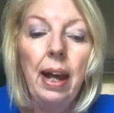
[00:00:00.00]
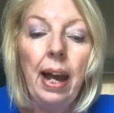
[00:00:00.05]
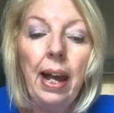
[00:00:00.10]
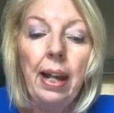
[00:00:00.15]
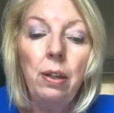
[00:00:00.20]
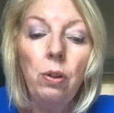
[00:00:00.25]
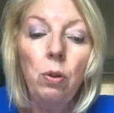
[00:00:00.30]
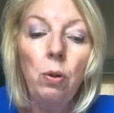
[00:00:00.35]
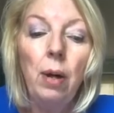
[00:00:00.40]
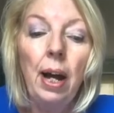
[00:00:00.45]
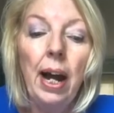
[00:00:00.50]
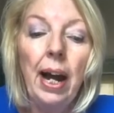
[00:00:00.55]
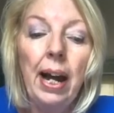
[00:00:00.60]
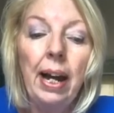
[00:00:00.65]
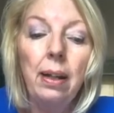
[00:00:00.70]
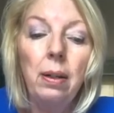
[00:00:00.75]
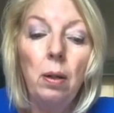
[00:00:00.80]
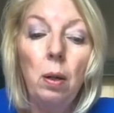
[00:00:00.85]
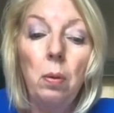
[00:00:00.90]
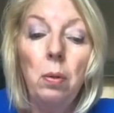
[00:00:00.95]
and who
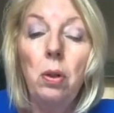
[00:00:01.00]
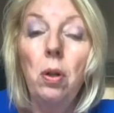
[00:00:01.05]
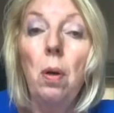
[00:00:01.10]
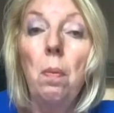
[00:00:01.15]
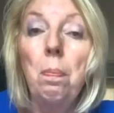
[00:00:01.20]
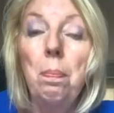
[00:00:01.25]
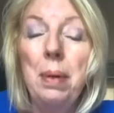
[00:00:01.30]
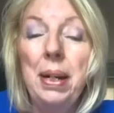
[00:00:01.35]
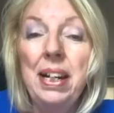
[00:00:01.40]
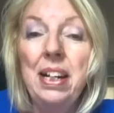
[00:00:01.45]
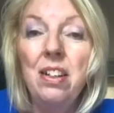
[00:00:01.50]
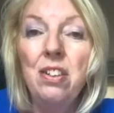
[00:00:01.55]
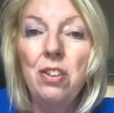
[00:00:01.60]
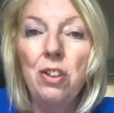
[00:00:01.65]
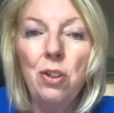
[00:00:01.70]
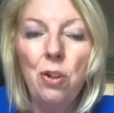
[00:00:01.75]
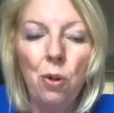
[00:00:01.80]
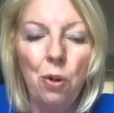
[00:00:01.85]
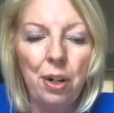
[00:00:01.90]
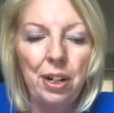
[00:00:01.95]
had uh, competed
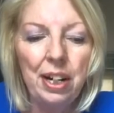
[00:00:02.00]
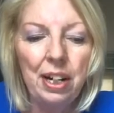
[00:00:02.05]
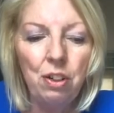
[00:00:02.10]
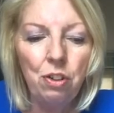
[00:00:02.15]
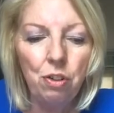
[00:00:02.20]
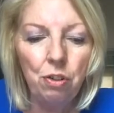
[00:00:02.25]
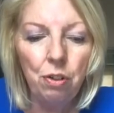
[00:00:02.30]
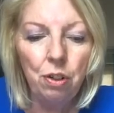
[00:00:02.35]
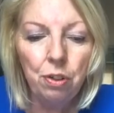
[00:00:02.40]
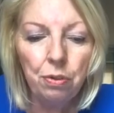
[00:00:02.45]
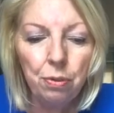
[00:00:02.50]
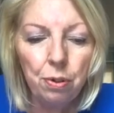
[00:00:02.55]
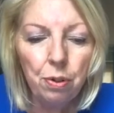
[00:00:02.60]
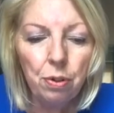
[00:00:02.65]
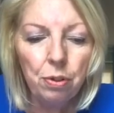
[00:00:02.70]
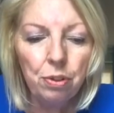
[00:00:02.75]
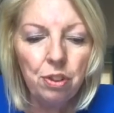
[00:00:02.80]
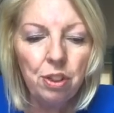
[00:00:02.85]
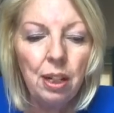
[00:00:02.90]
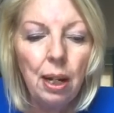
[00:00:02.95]
according to the
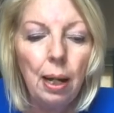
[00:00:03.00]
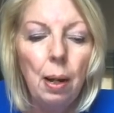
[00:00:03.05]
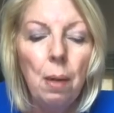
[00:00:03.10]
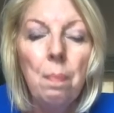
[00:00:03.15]
rules.